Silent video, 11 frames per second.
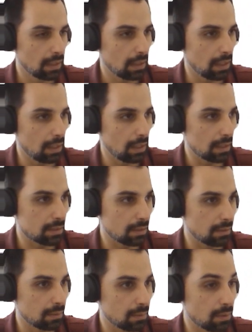
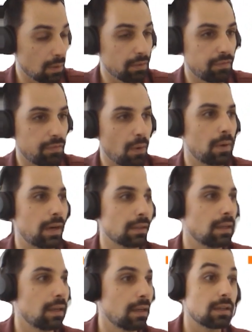So going forward,
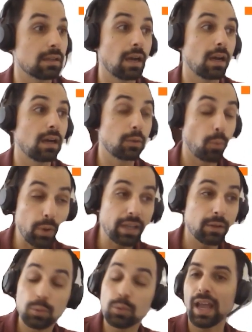we
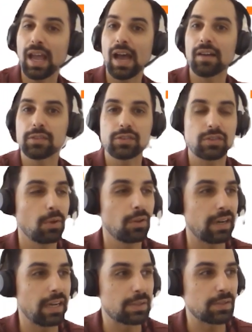do have some other
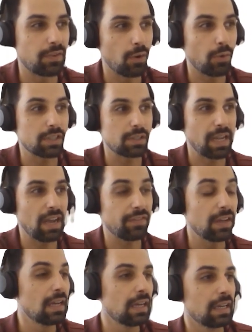names for OSPF.
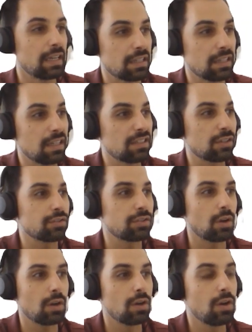It is
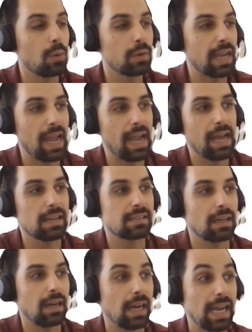also known as
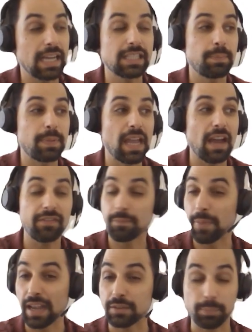
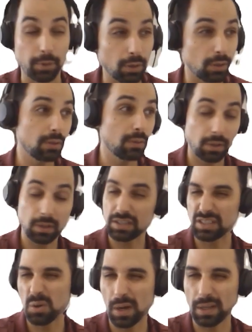SPF-based protocol. We're going to
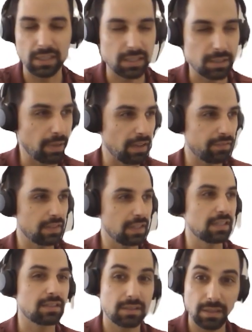see what SPF
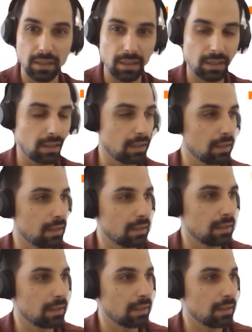is
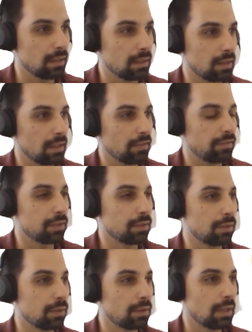in a
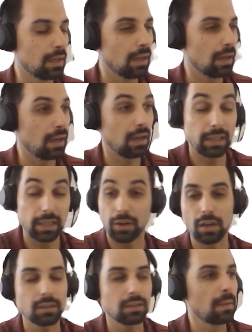few later
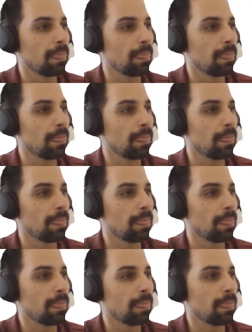on.